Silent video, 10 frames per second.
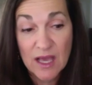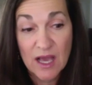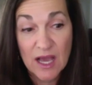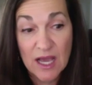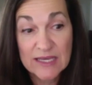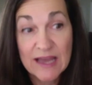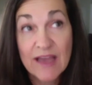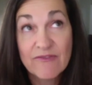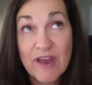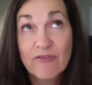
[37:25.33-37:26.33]
I have
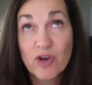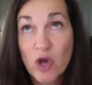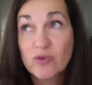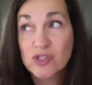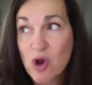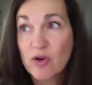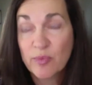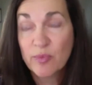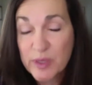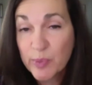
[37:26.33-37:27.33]
never known stronger
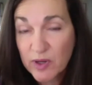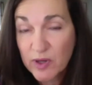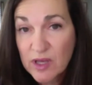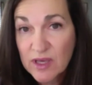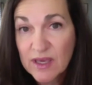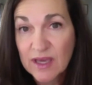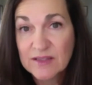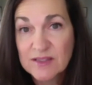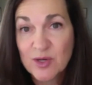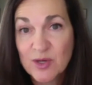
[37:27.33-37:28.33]
people. And
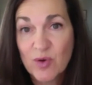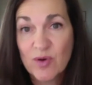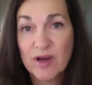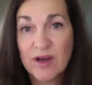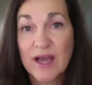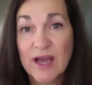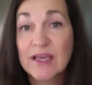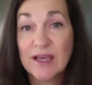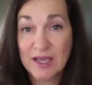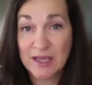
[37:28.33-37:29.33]
so I
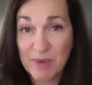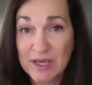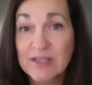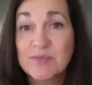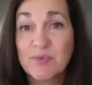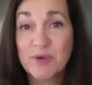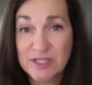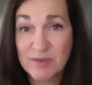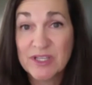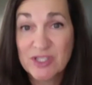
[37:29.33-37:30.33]
get my inspiration and
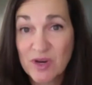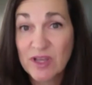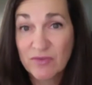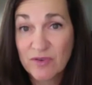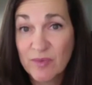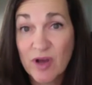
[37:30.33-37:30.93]
my strength from